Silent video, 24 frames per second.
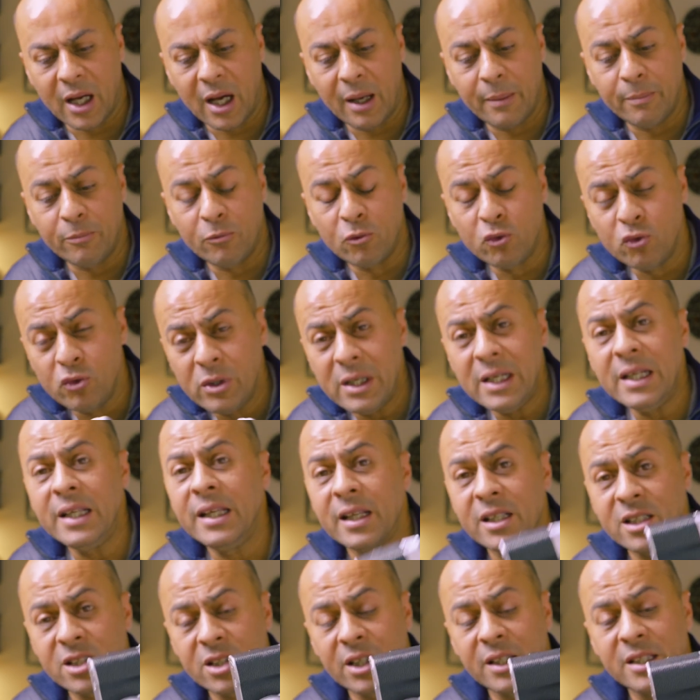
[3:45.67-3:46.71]
I'm really
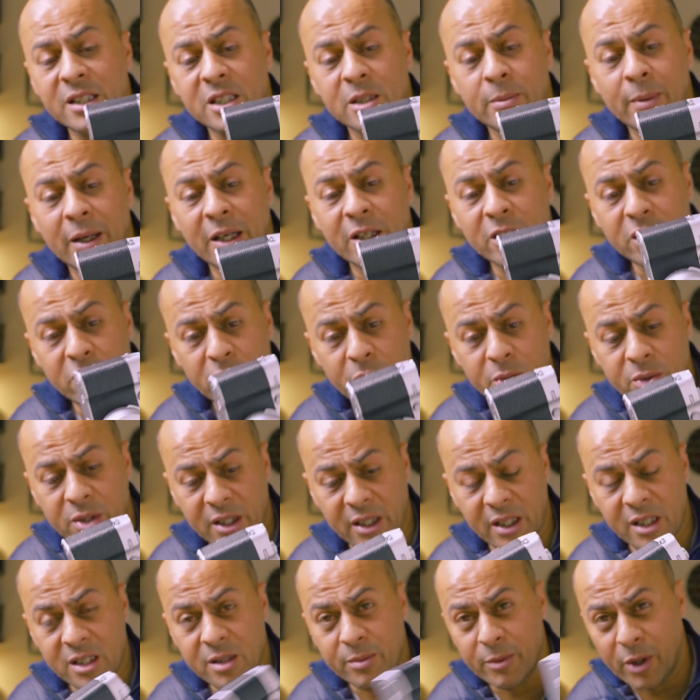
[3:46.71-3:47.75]
excited about
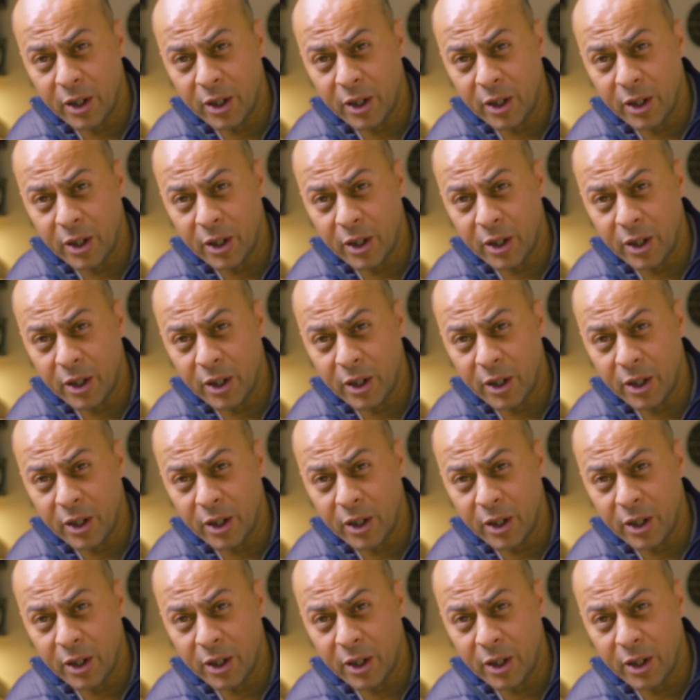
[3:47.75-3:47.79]
using this.